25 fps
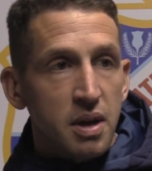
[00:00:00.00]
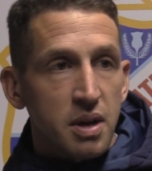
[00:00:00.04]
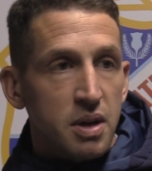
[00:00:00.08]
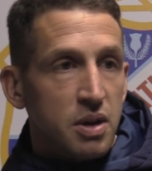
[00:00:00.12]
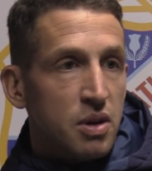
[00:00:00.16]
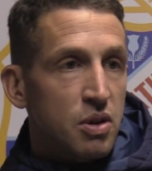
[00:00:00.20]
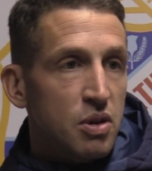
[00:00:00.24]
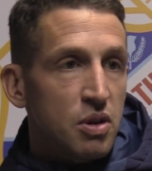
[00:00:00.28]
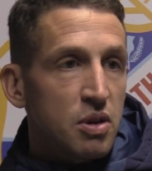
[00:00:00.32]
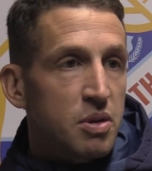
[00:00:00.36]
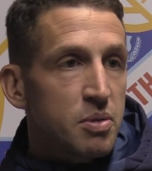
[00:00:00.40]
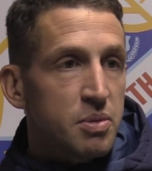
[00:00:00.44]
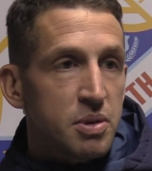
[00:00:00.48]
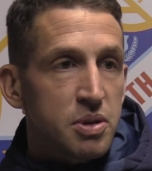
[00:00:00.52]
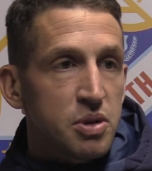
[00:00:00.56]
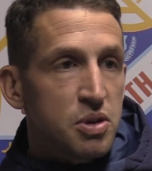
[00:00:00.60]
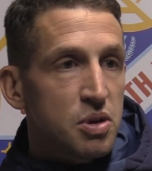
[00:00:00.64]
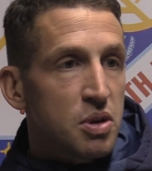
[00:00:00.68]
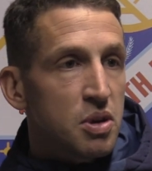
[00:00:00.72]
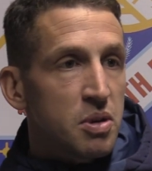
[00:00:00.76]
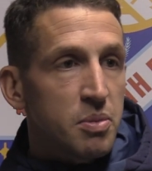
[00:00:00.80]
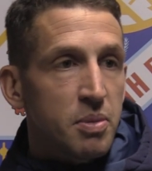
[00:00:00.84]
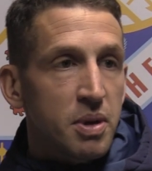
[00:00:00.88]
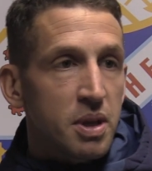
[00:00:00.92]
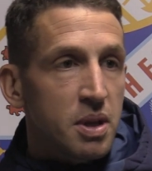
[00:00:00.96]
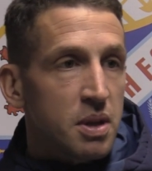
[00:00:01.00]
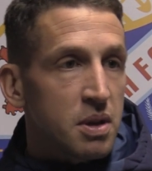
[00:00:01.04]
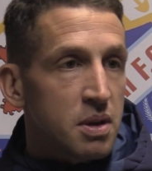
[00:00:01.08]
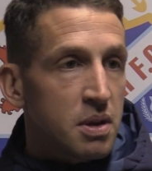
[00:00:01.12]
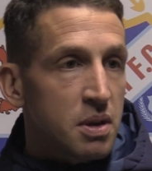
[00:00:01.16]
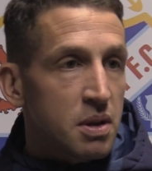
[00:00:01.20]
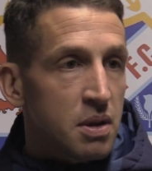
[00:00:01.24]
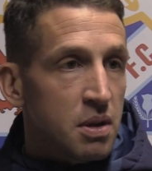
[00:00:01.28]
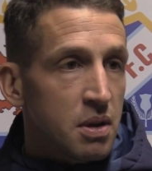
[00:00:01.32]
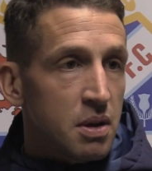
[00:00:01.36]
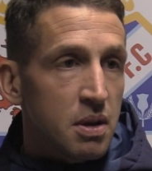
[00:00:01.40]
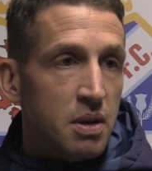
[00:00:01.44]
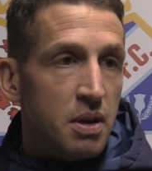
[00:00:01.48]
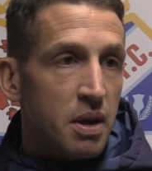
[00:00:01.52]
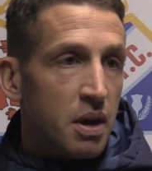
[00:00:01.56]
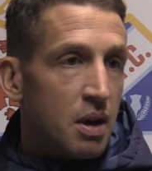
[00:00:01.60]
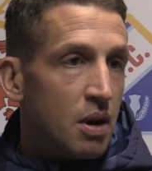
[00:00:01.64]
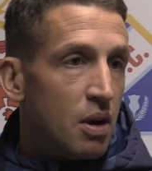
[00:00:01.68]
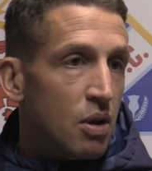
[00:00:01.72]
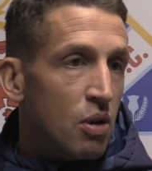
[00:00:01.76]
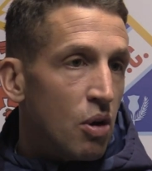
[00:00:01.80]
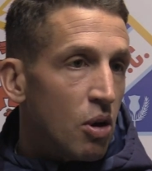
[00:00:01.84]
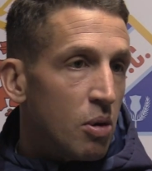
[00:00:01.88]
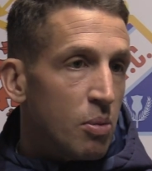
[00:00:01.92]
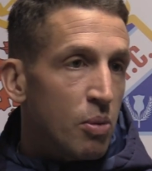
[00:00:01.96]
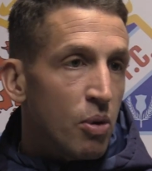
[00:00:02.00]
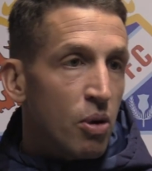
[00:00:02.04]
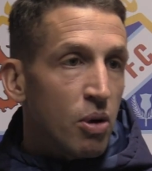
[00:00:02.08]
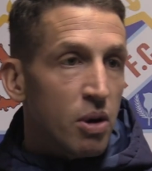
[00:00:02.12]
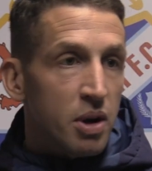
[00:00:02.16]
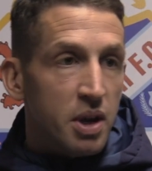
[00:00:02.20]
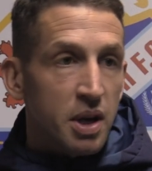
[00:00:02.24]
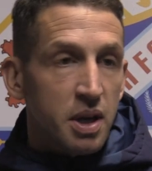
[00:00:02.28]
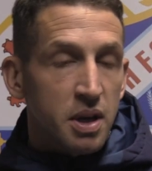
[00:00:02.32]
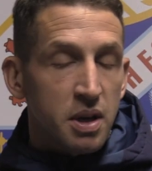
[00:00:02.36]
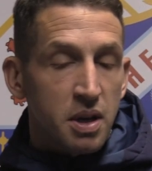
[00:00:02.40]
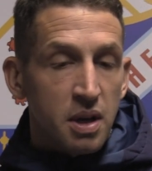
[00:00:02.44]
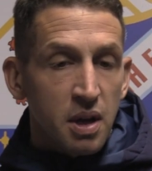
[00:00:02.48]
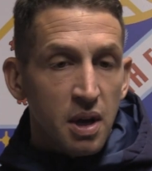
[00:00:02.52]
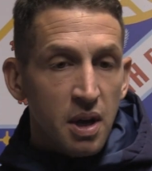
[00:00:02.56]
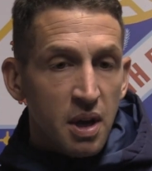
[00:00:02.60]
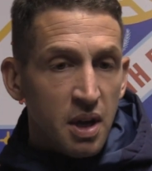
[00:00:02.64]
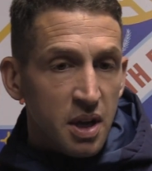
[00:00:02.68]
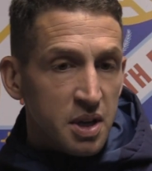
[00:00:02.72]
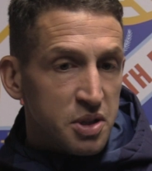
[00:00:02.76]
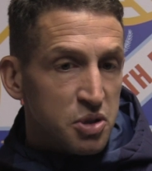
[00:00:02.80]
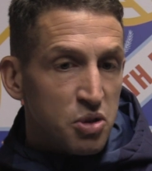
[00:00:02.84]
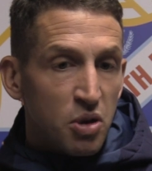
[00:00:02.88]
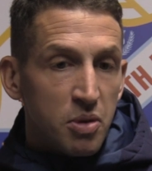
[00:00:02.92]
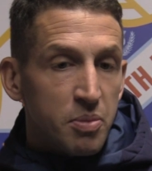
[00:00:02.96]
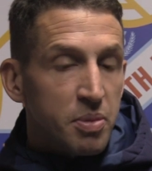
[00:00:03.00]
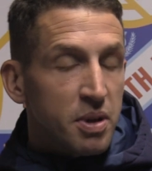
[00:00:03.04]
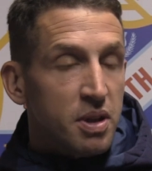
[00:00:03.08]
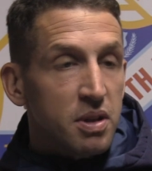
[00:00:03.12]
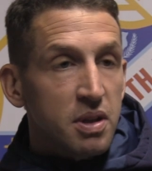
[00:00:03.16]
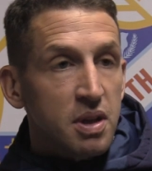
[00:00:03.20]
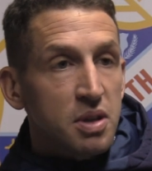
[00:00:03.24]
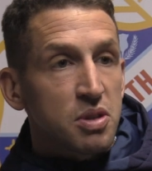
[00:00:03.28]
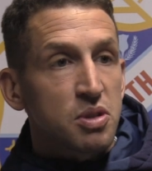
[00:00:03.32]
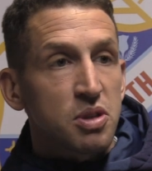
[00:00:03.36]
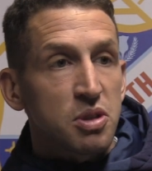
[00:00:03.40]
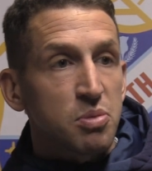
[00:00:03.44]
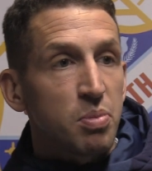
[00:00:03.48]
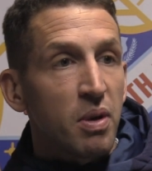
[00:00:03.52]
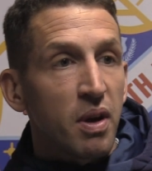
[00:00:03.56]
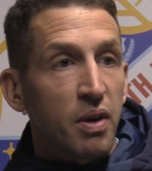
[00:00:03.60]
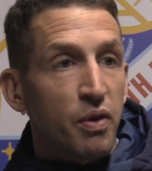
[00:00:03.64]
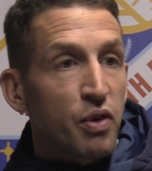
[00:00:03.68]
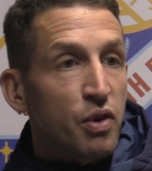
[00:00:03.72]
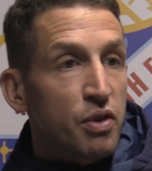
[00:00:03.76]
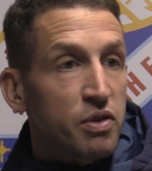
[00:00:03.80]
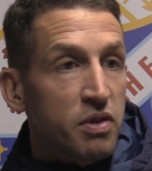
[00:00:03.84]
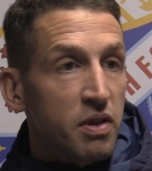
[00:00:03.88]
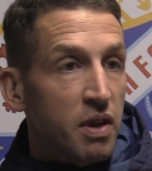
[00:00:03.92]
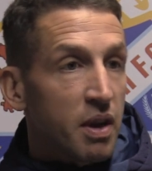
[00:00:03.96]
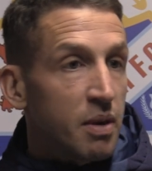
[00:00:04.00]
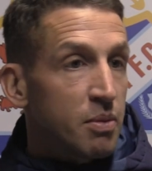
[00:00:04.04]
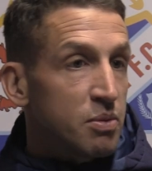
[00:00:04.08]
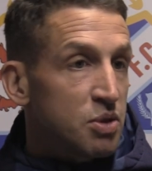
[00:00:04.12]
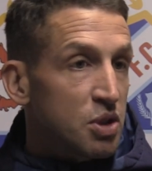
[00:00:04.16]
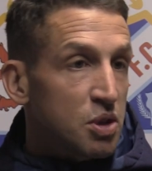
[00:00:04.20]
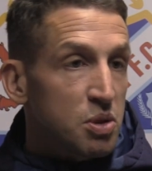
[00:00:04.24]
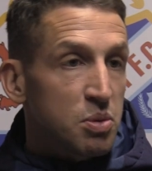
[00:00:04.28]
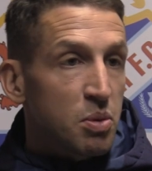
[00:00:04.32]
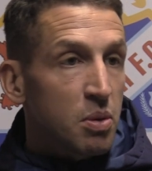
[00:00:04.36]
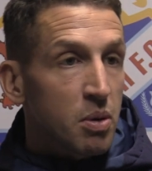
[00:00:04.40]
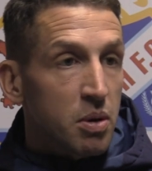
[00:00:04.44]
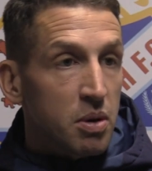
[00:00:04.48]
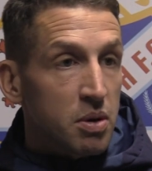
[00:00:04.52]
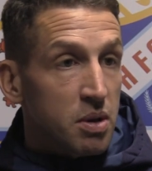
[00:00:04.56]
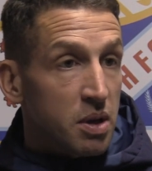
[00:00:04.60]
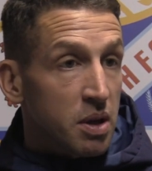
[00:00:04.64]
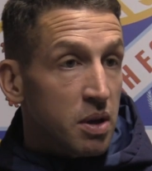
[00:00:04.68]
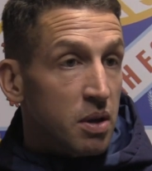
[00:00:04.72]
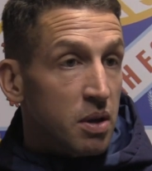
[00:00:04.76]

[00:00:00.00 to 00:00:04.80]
it could have been, should have been a lot more, and it's not been disrespectful to them, just we'd